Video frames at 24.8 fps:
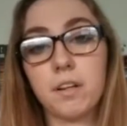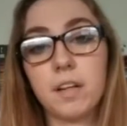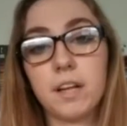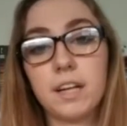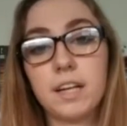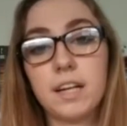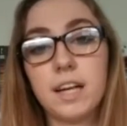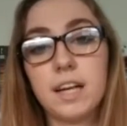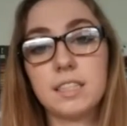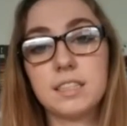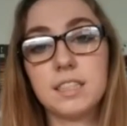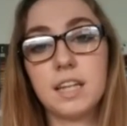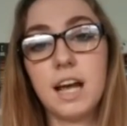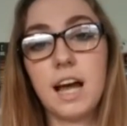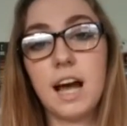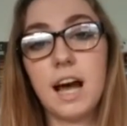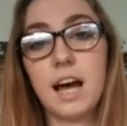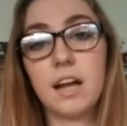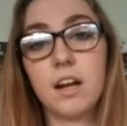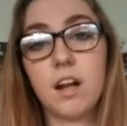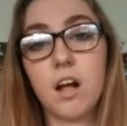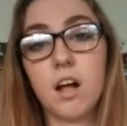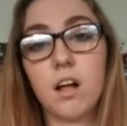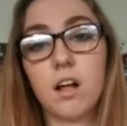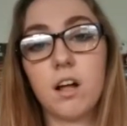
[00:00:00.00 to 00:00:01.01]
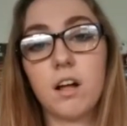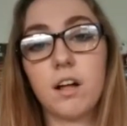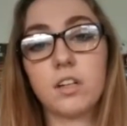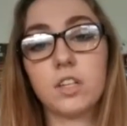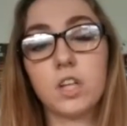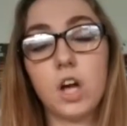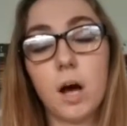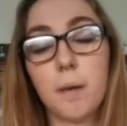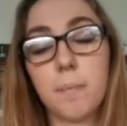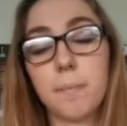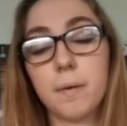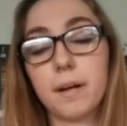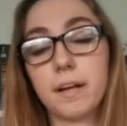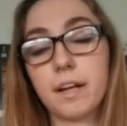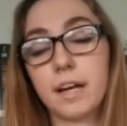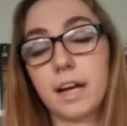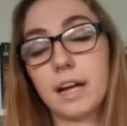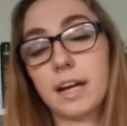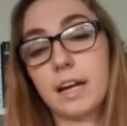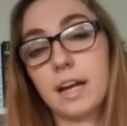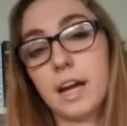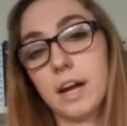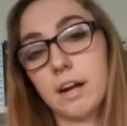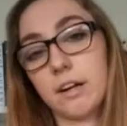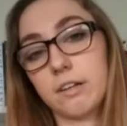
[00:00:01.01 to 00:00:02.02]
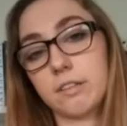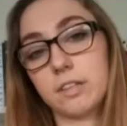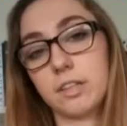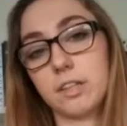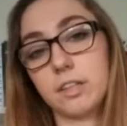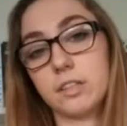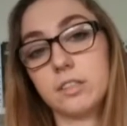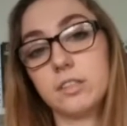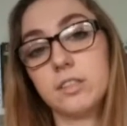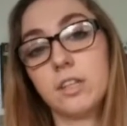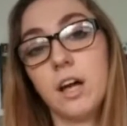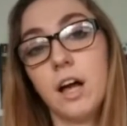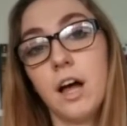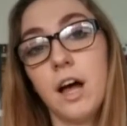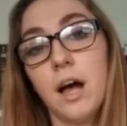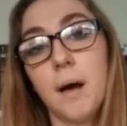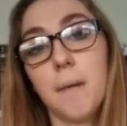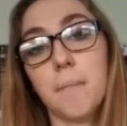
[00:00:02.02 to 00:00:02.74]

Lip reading: Like, yes, it had a topic and characters,